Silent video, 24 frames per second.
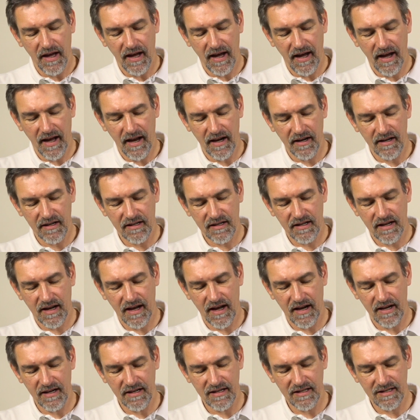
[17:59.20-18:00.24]
and
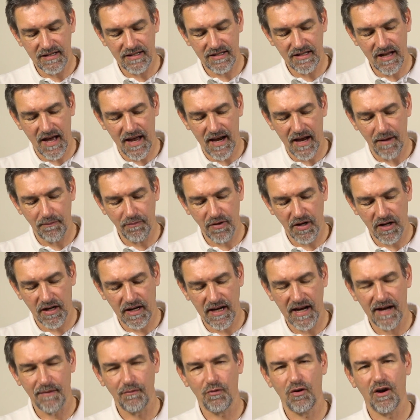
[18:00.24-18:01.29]
can set up your
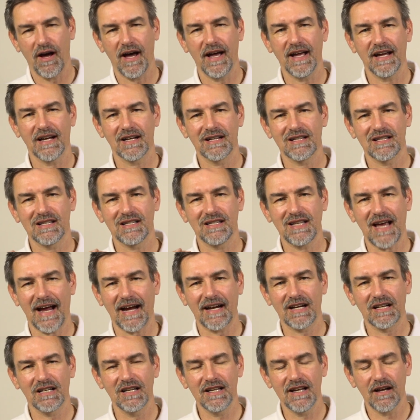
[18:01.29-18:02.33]
camera
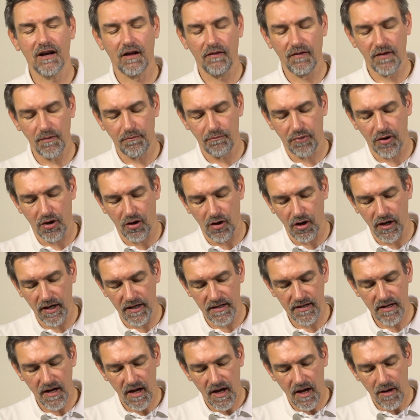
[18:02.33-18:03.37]
exactly on the
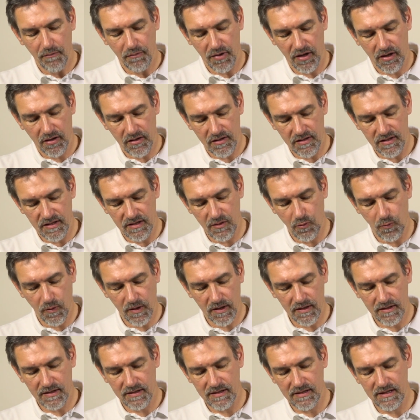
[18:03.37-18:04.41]
point, because you
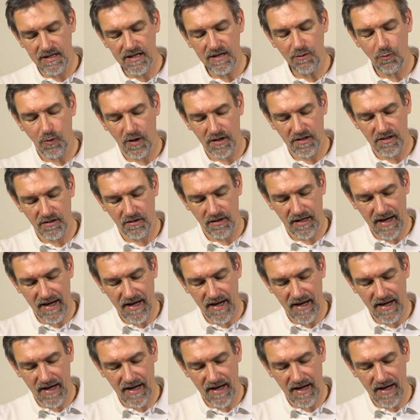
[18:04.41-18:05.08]
will see what you